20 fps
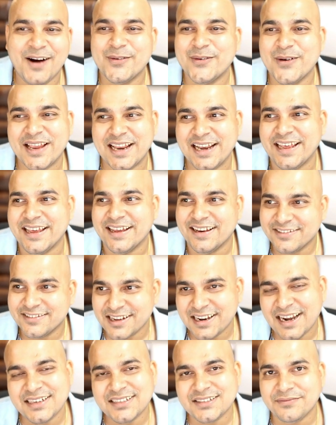How quickly?
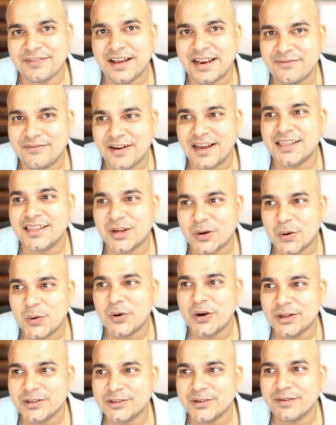So let's verify the
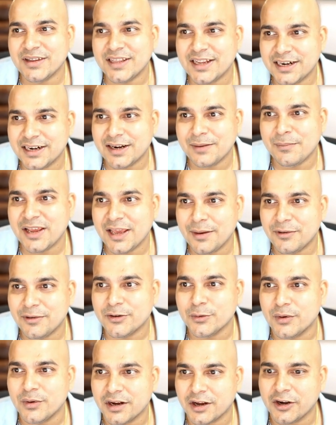code also whether it will be able
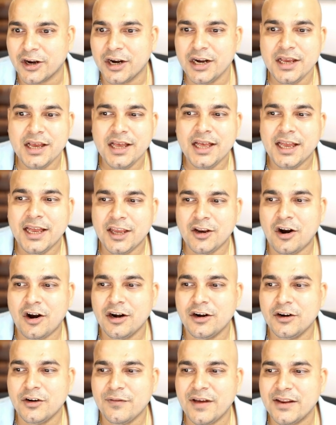to work or not. In
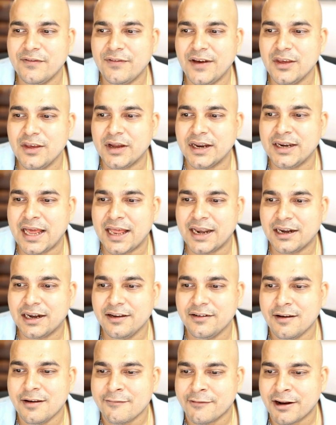order to verify, you can
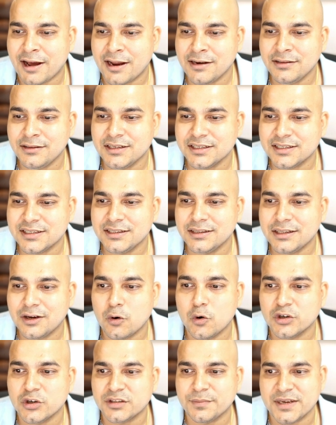directly run this in the
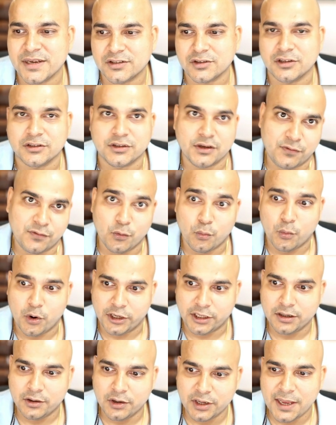code space also if you
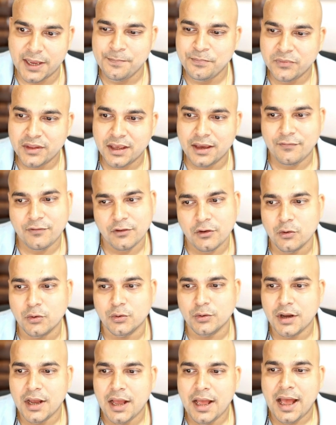want. Okay. If
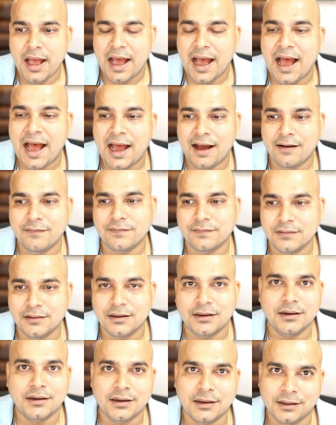you have
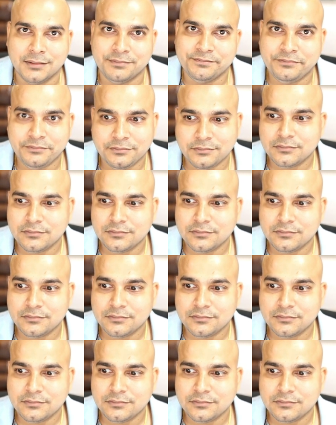uh,